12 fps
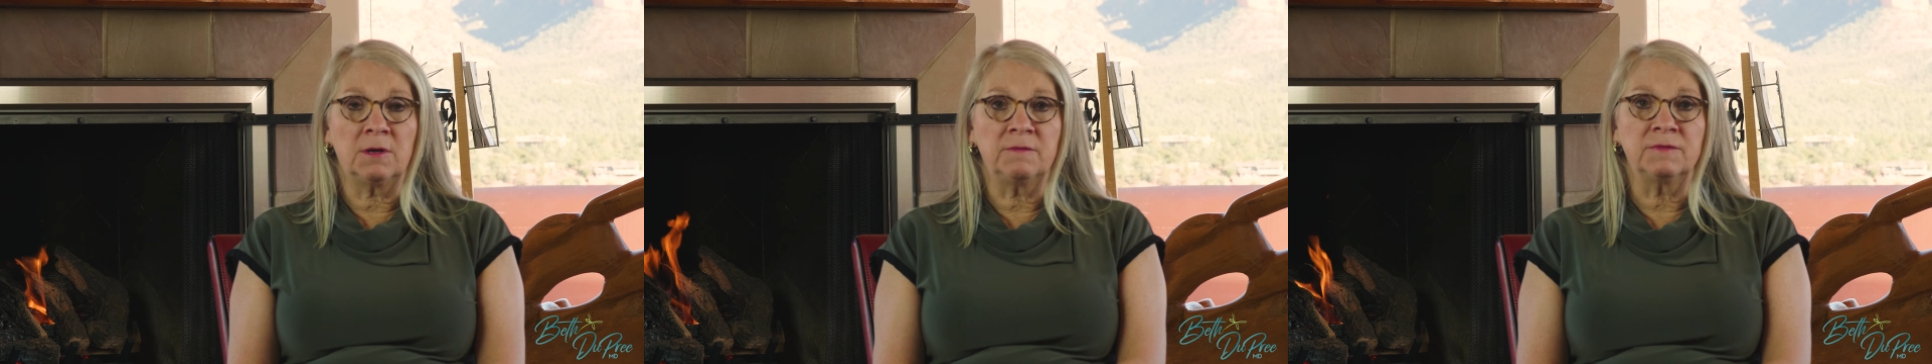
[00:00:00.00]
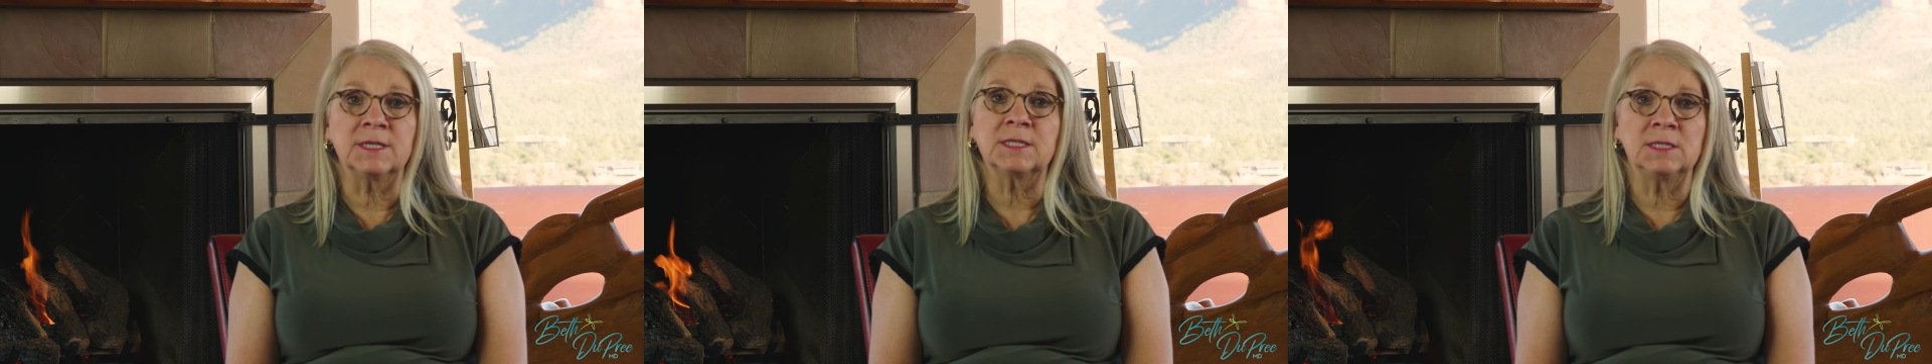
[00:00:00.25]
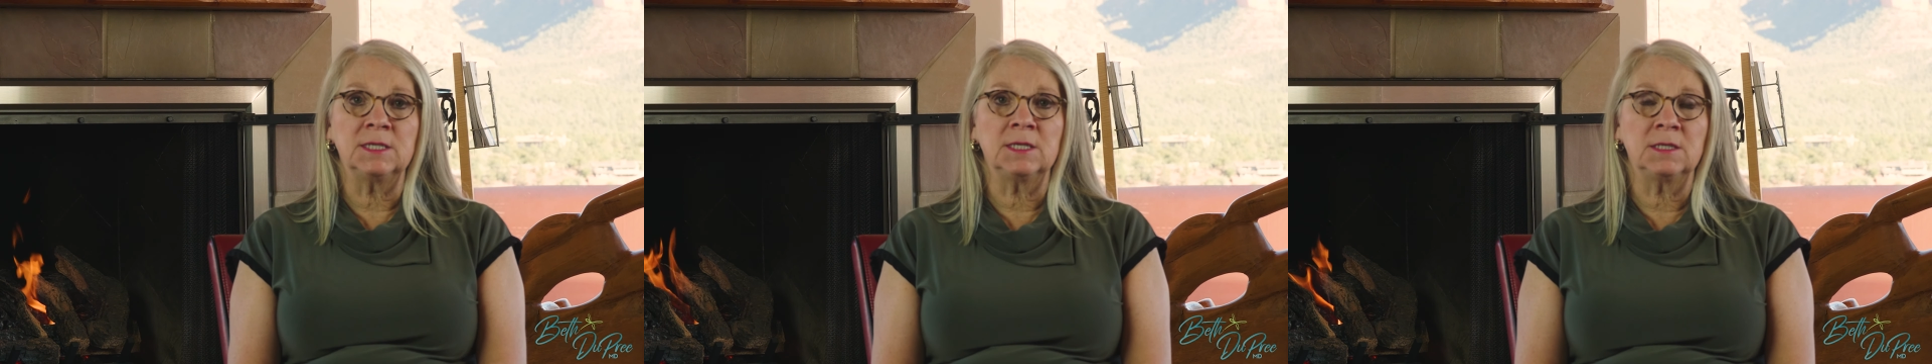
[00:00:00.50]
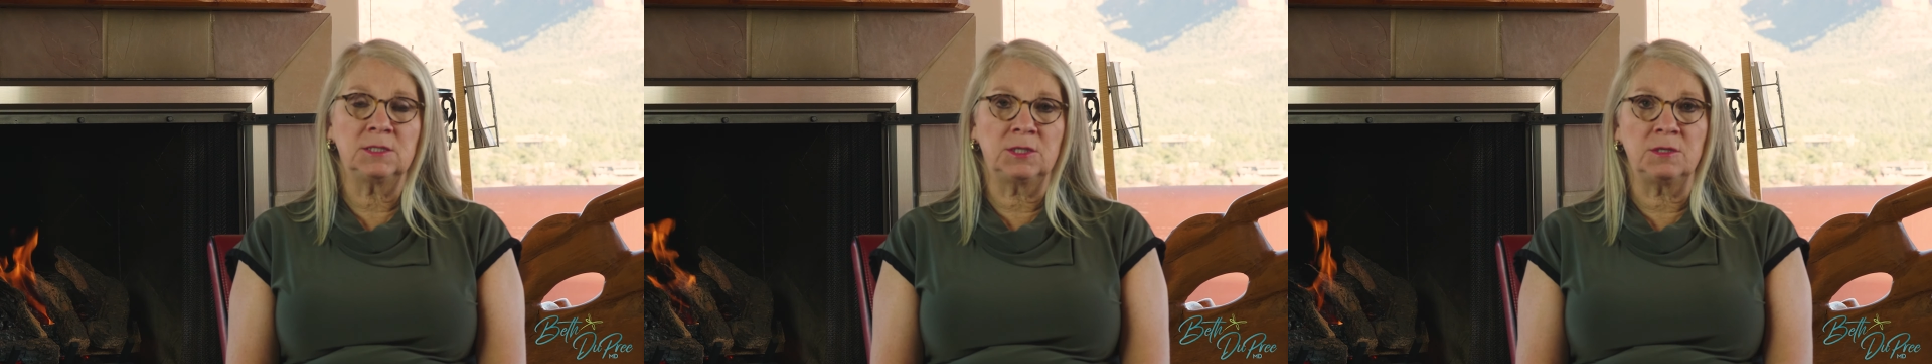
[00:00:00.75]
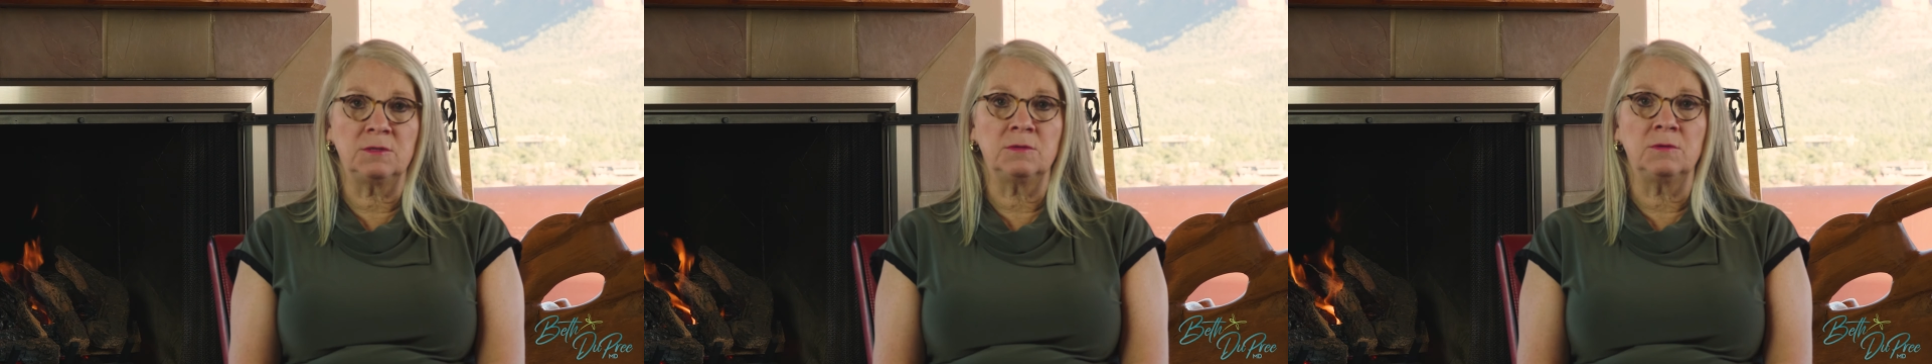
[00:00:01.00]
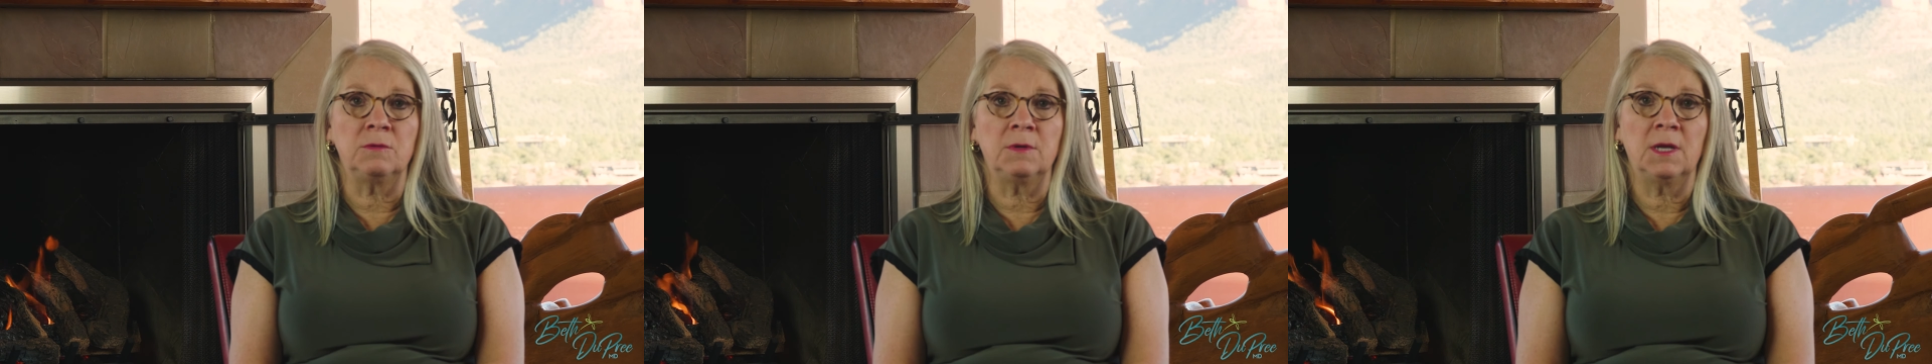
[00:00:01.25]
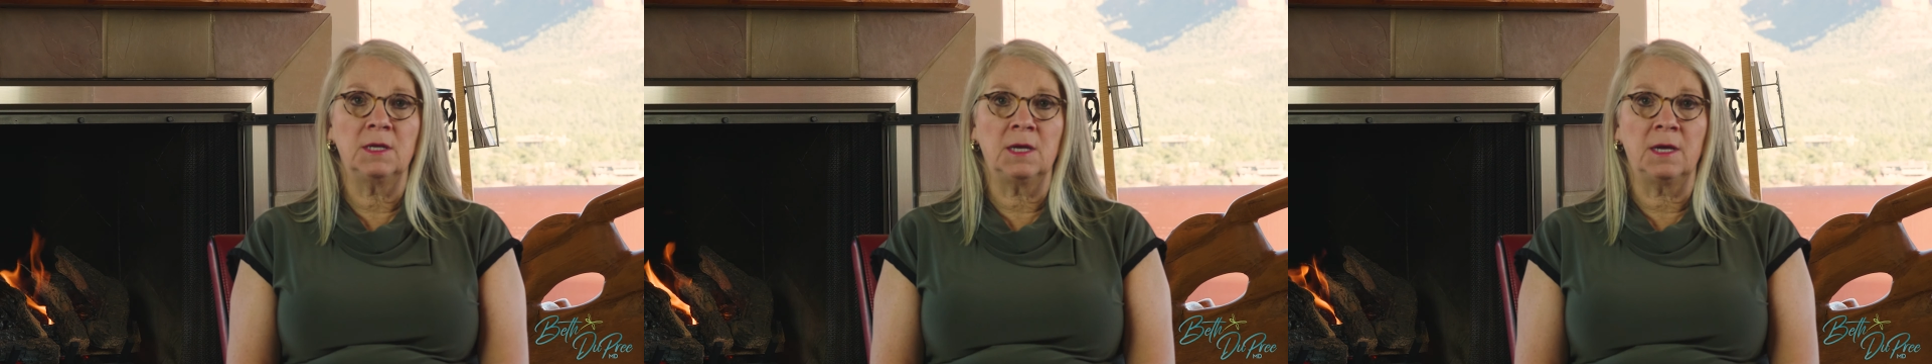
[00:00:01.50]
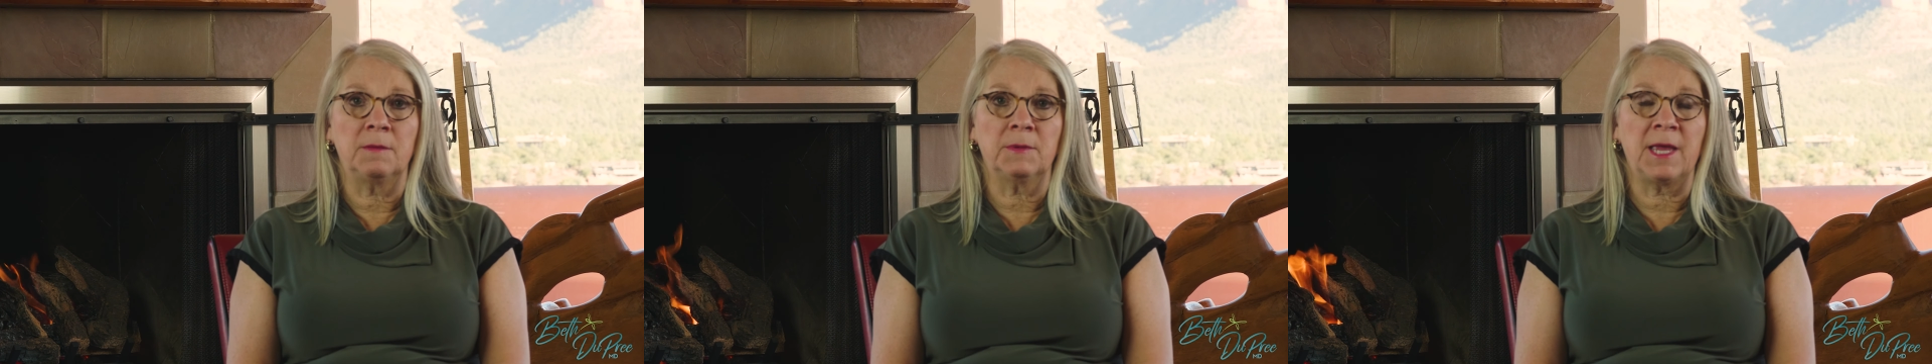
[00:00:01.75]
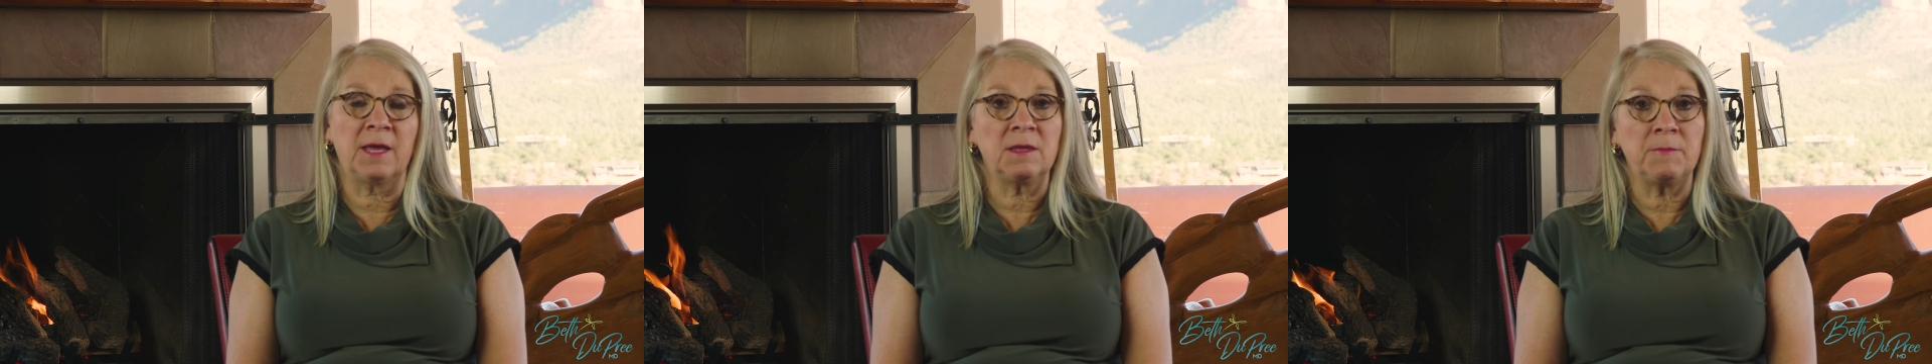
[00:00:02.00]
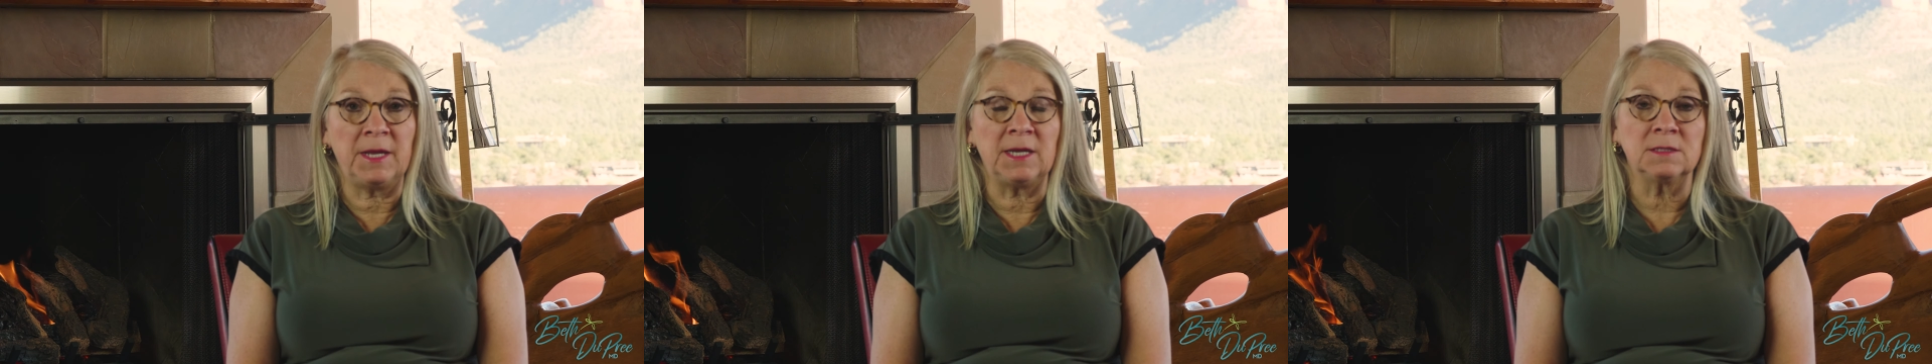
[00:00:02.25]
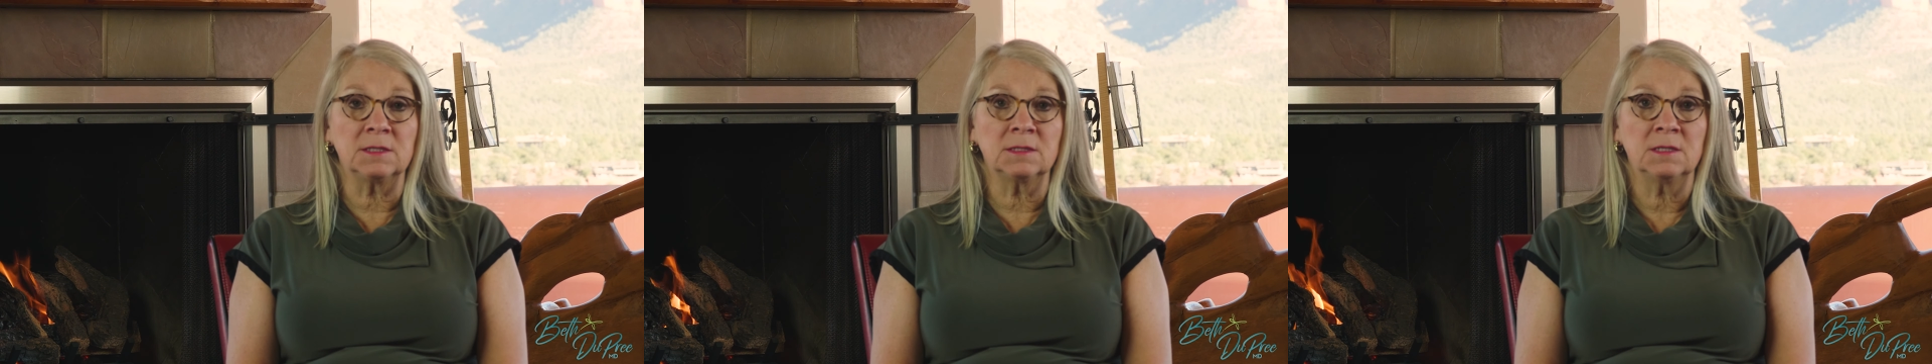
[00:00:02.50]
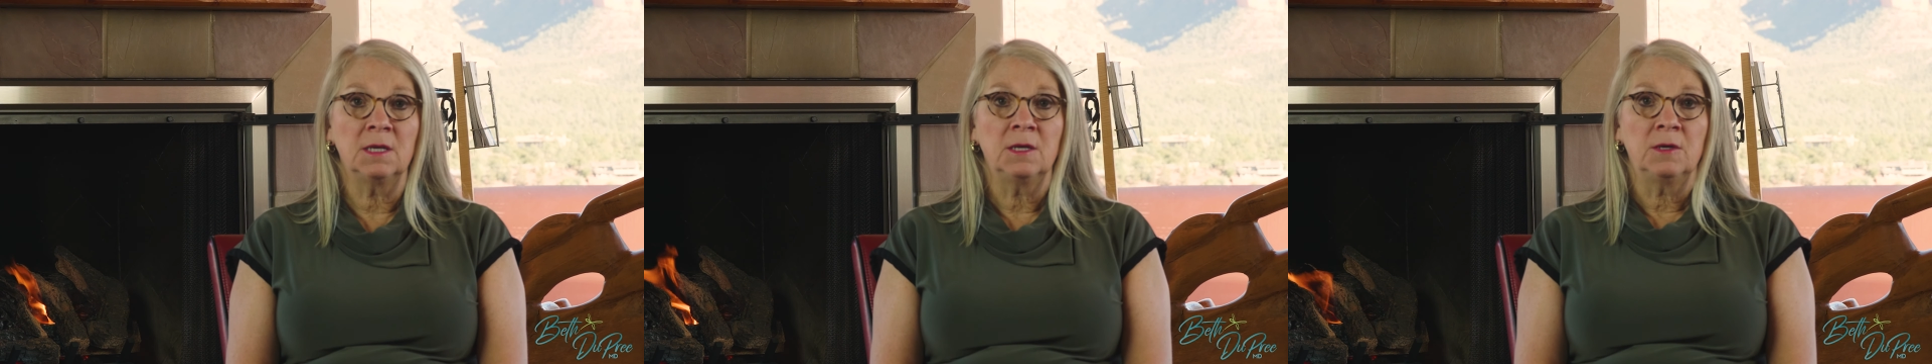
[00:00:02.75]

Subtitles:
of listening to Kathy Bates,